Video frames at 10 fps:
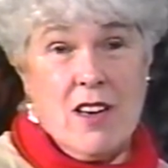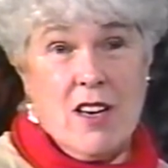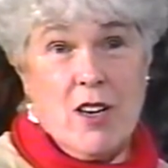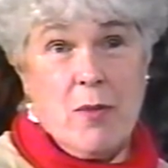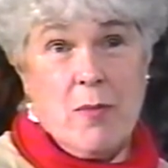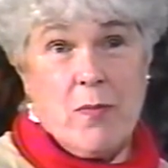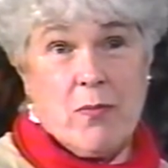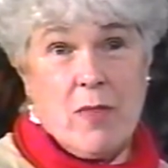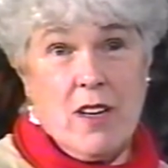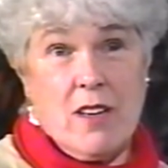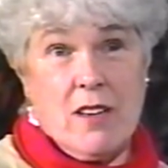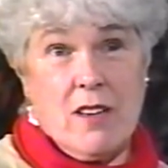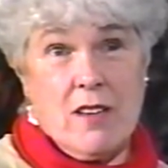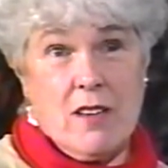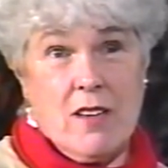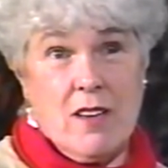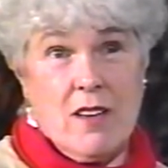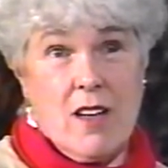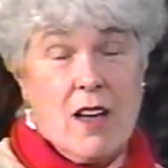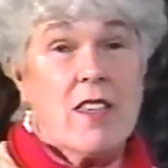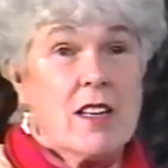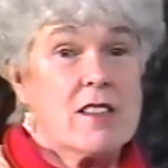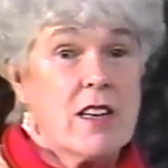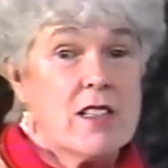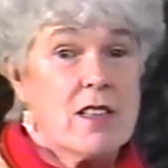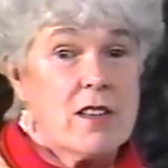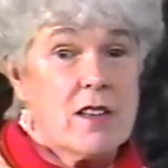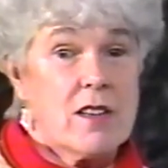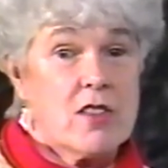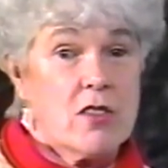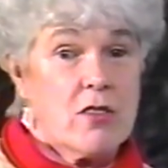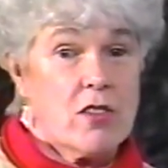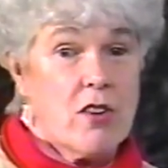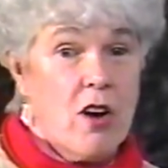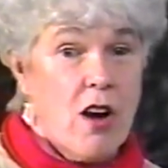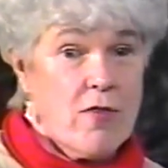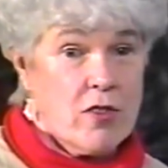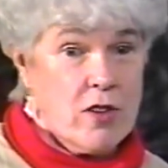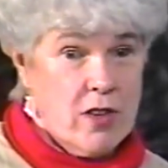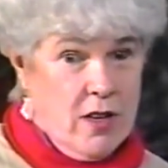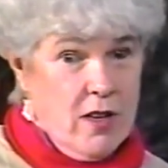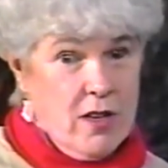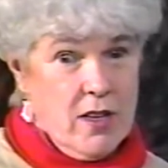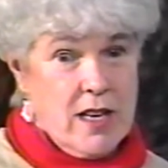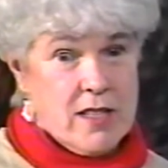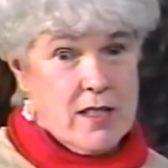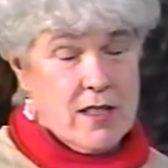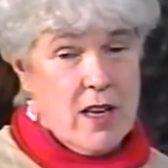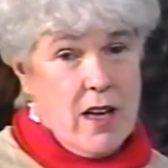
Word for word: I think it's nice that children are offered lessons.